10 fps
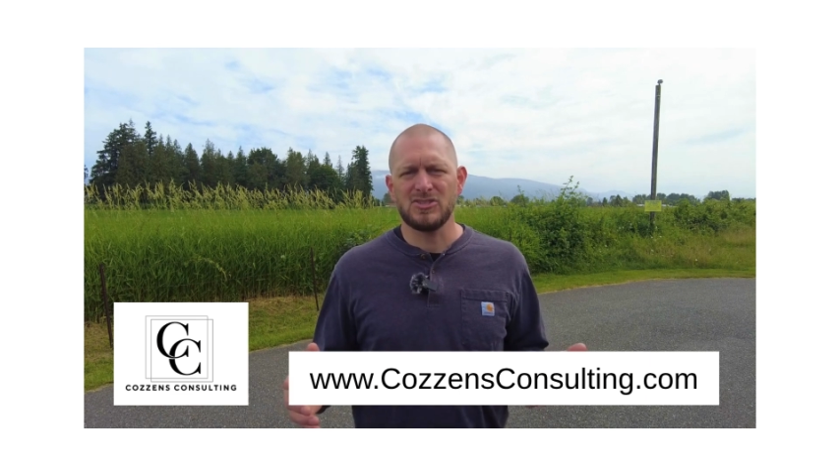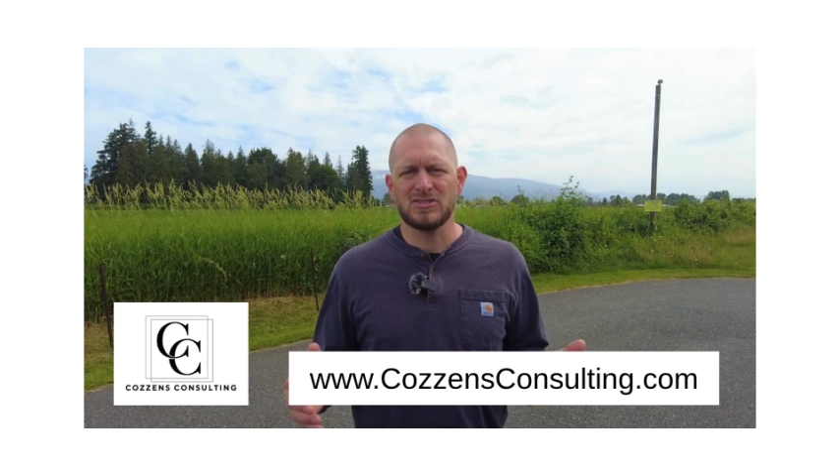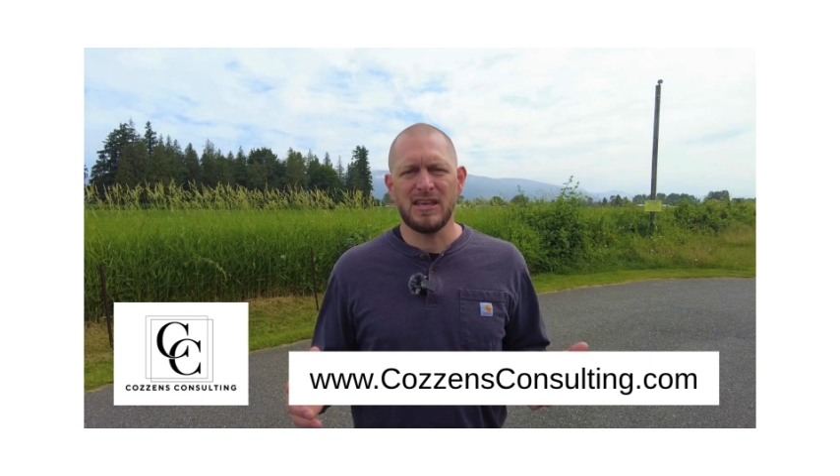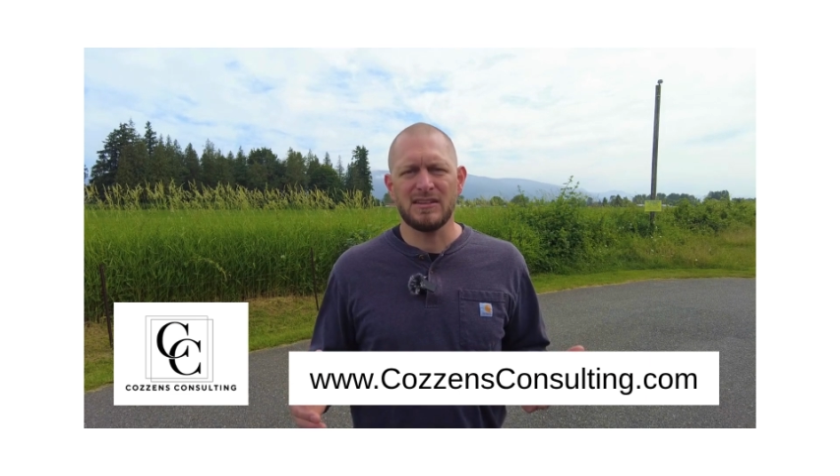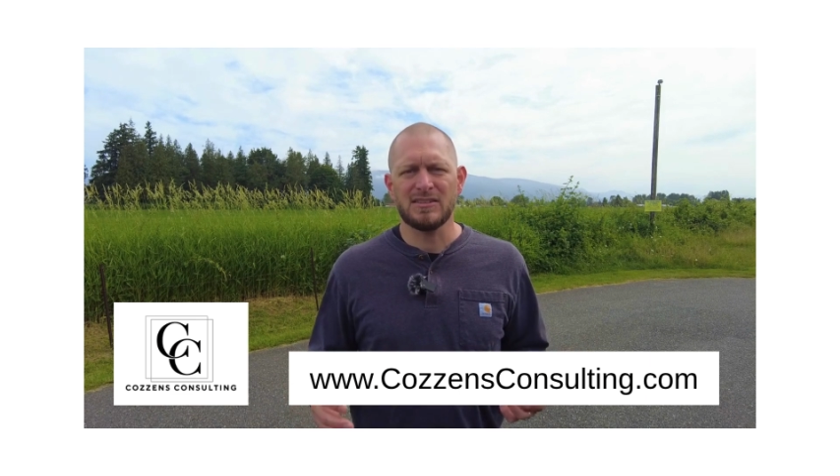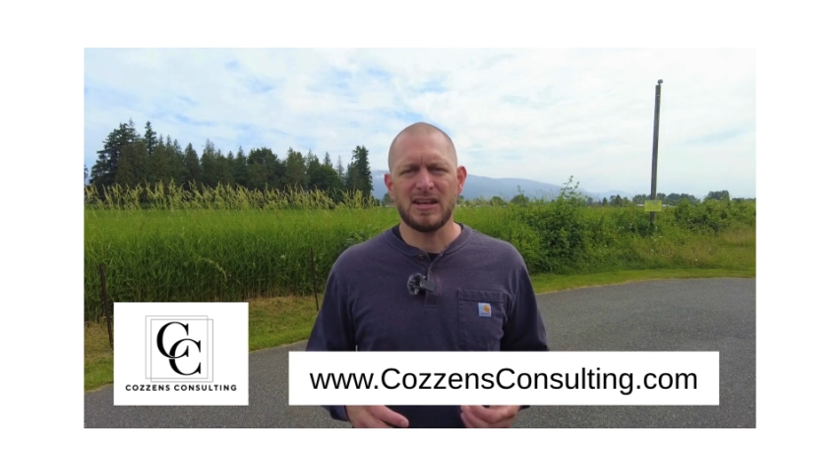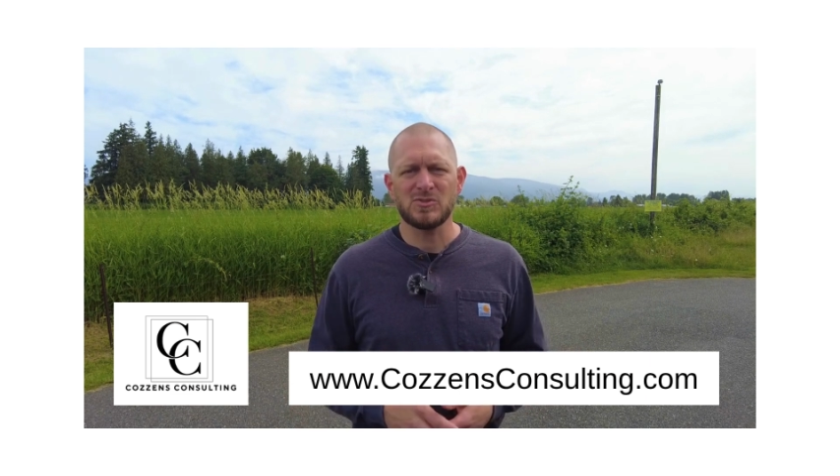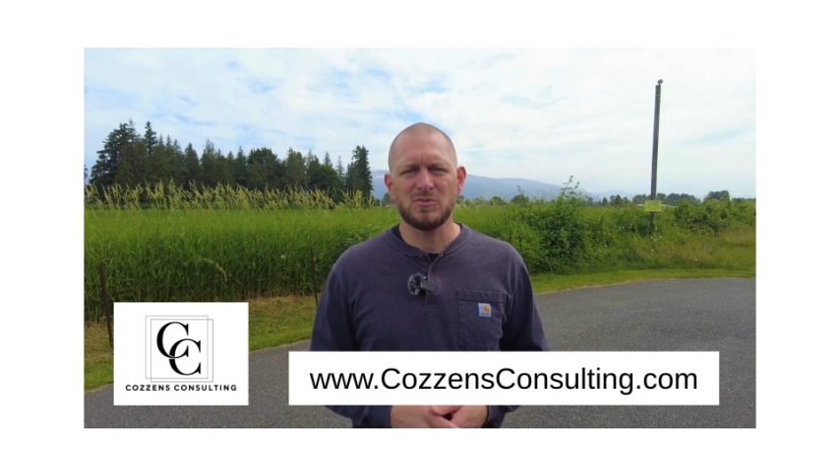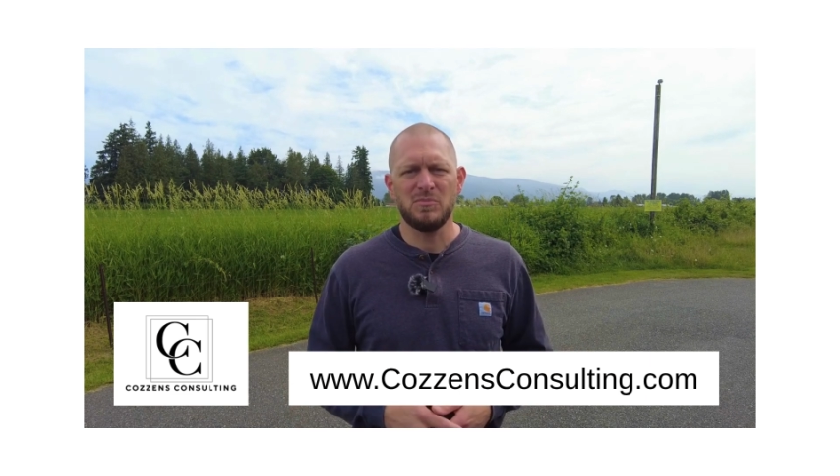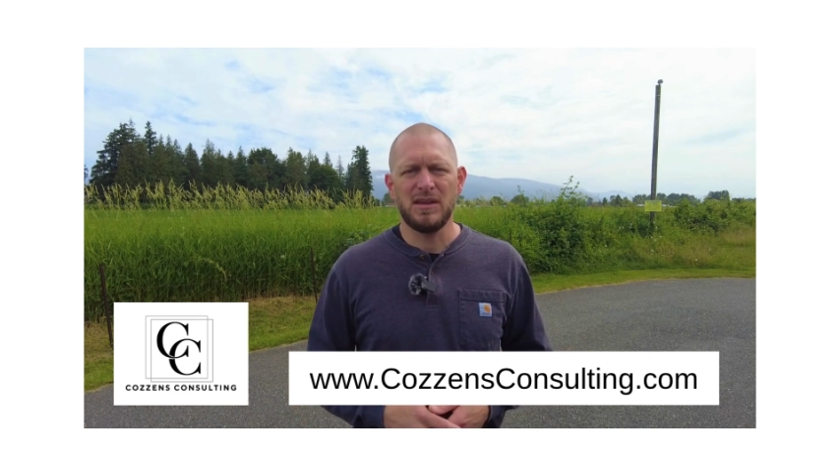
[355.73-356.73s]
just get in
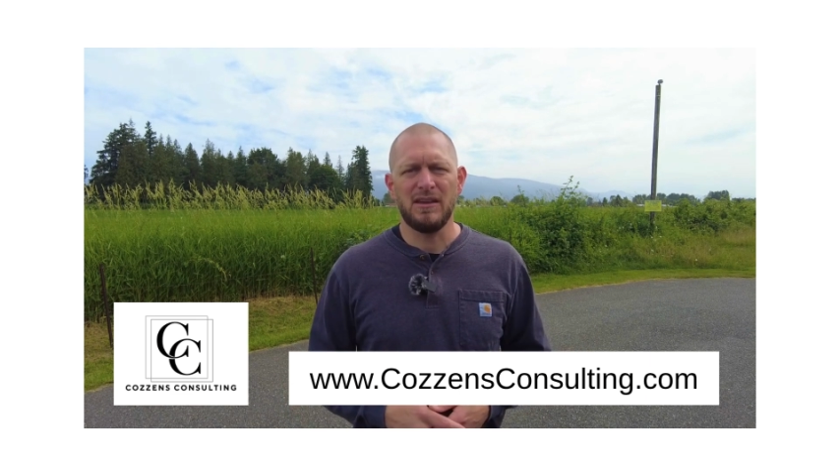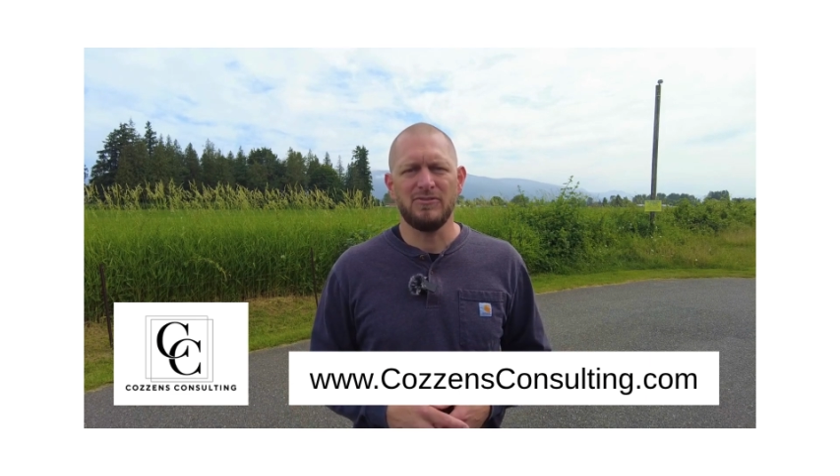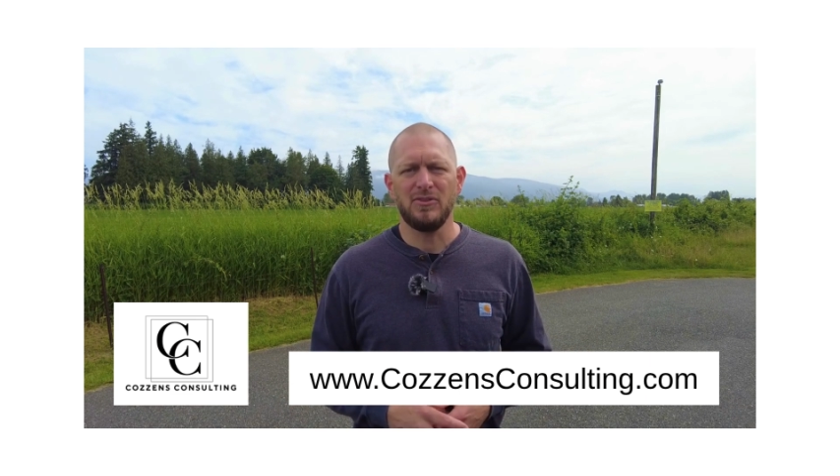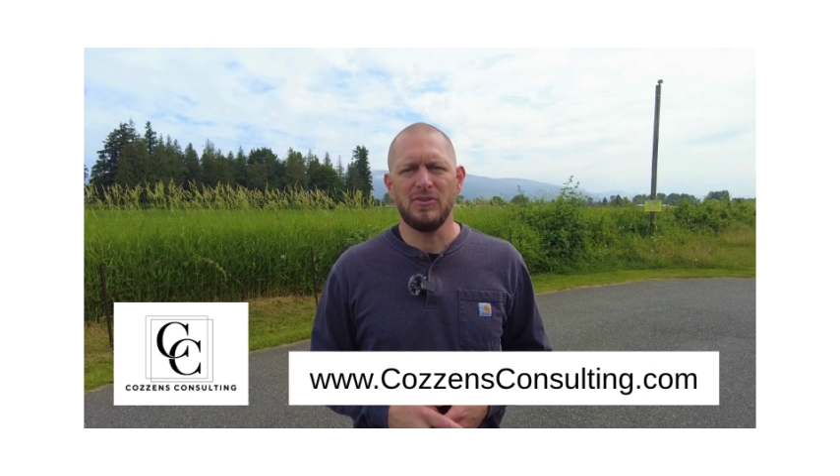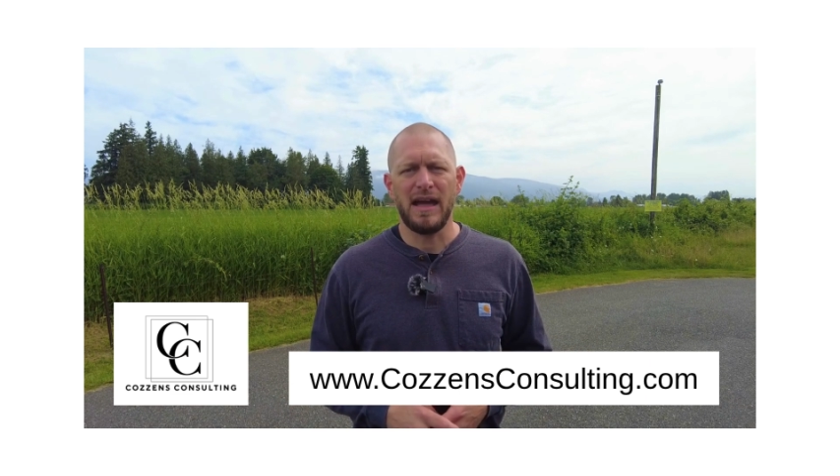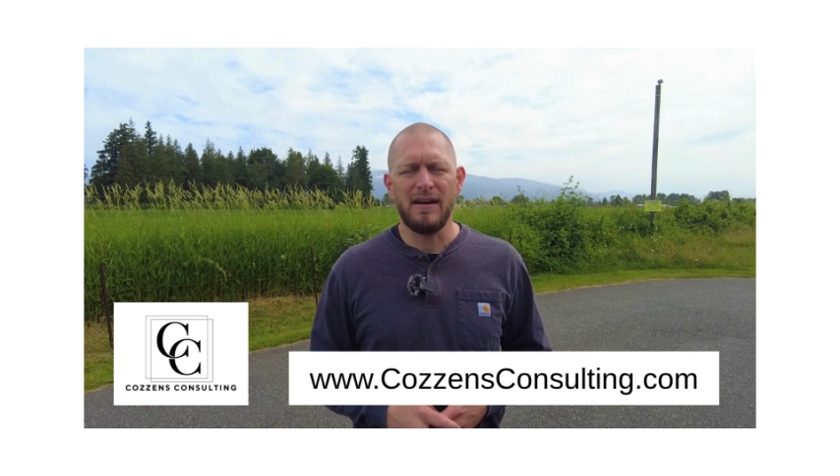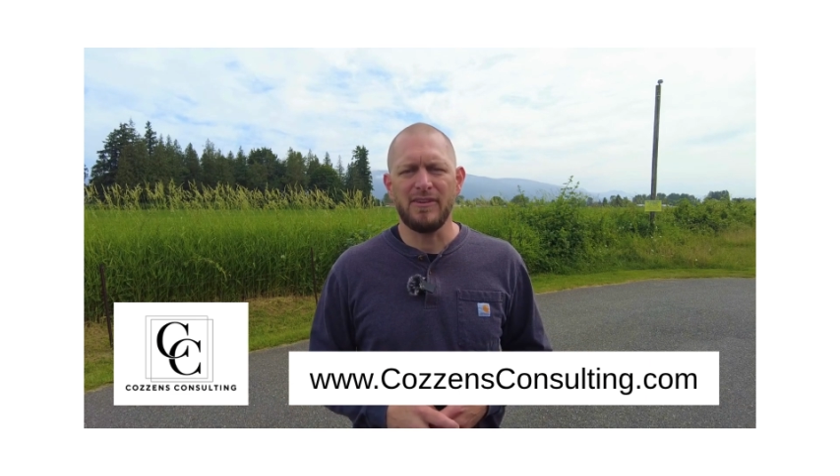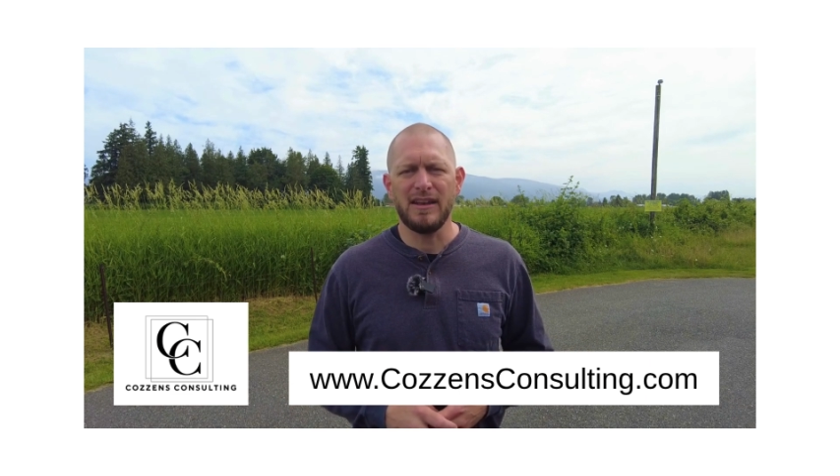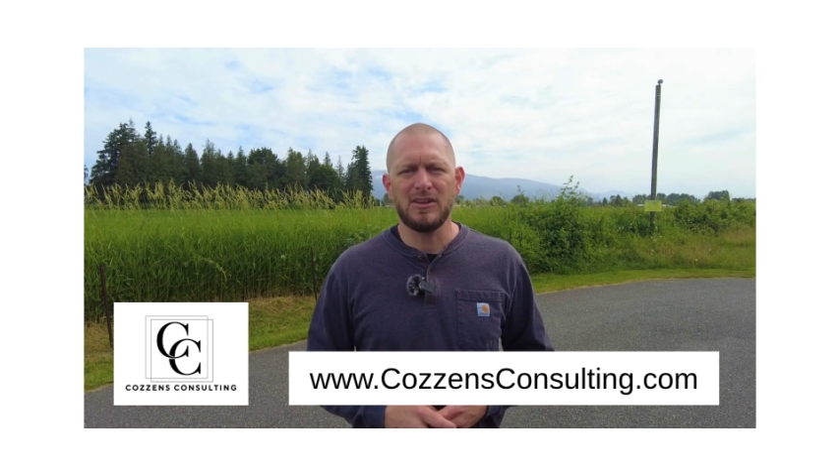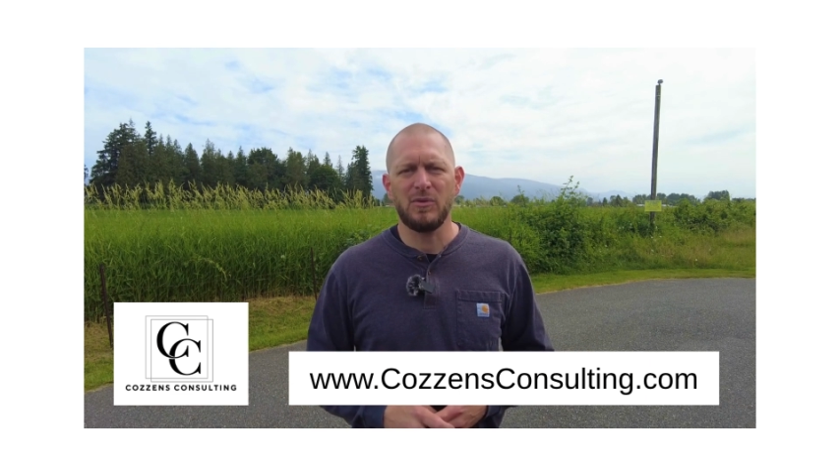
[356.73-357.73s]
touch with me if you
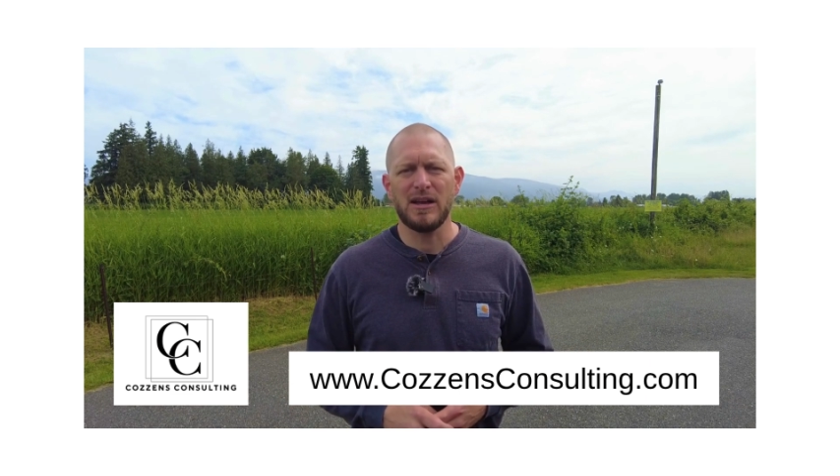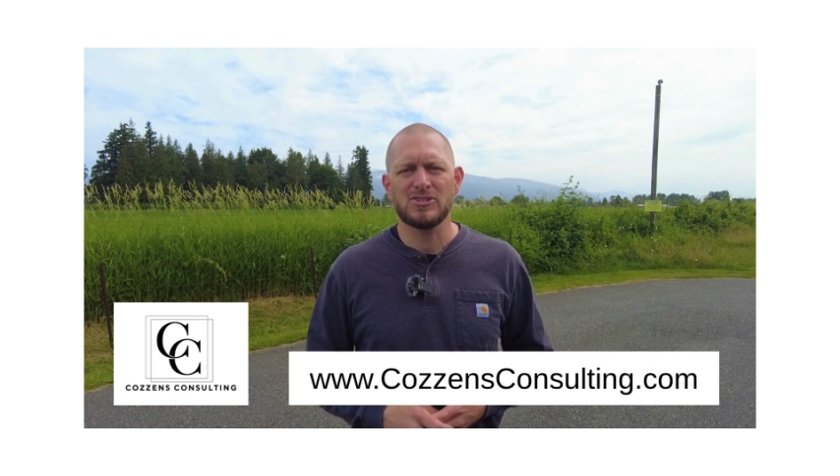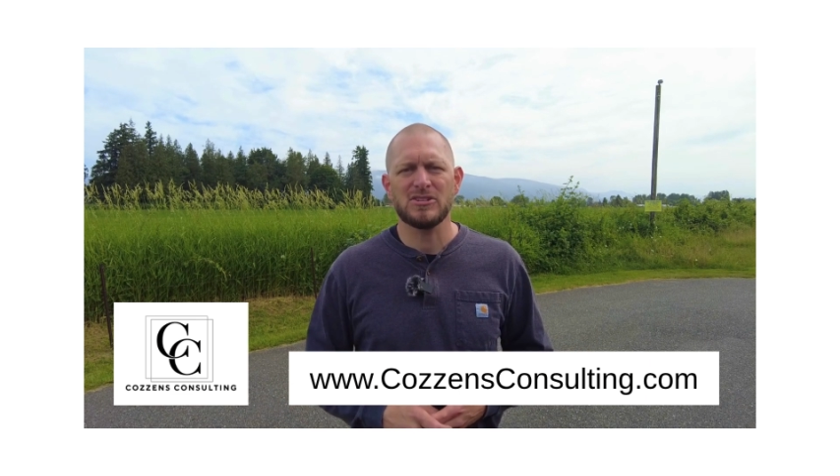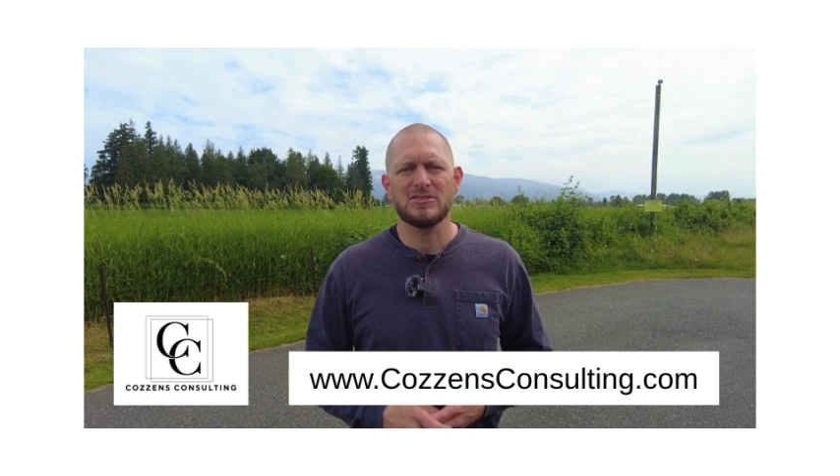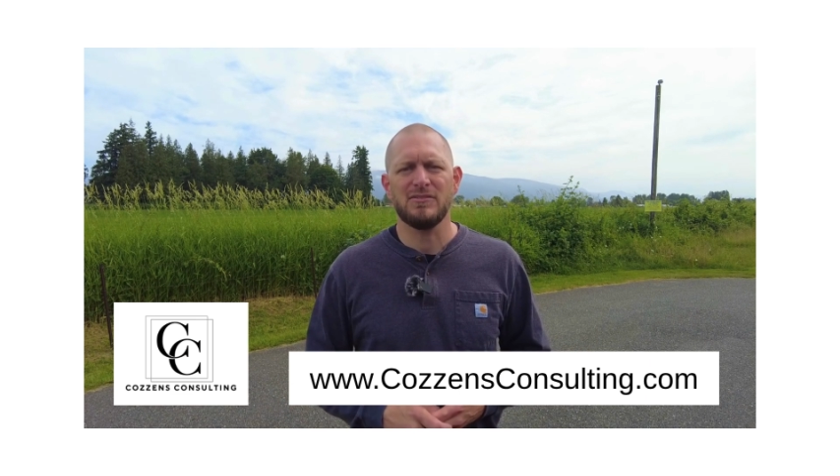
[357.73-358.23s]
have any questions,